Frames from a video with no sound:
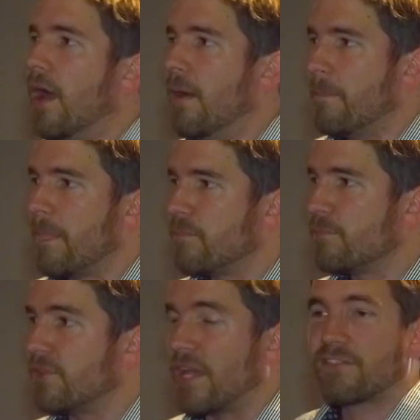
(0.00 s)

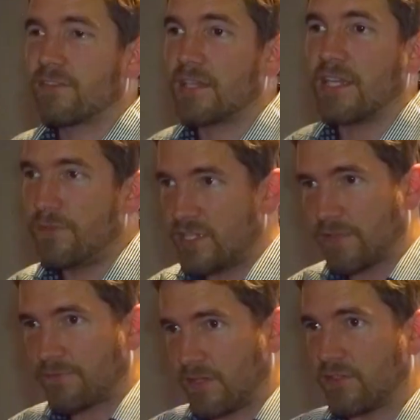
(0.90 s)
But that's, again, if you can
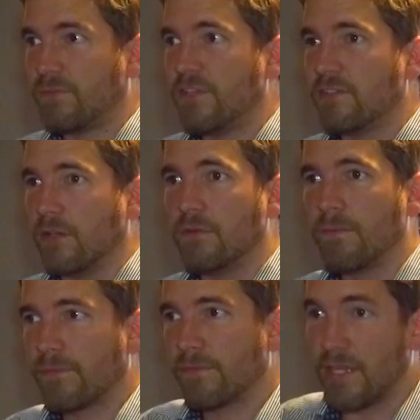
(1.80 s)
get fun as a video,
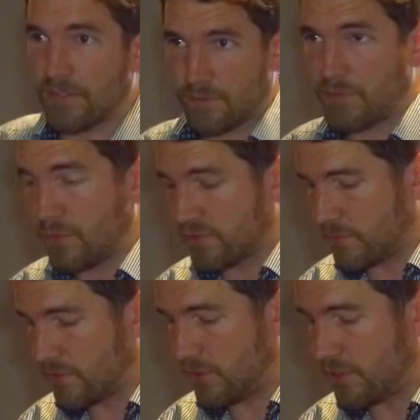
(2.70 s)
then that's definitely worth
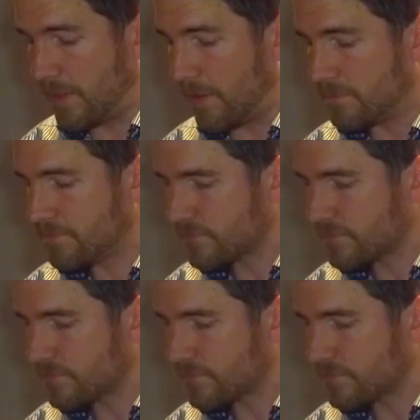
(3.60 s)
something you're knowing about.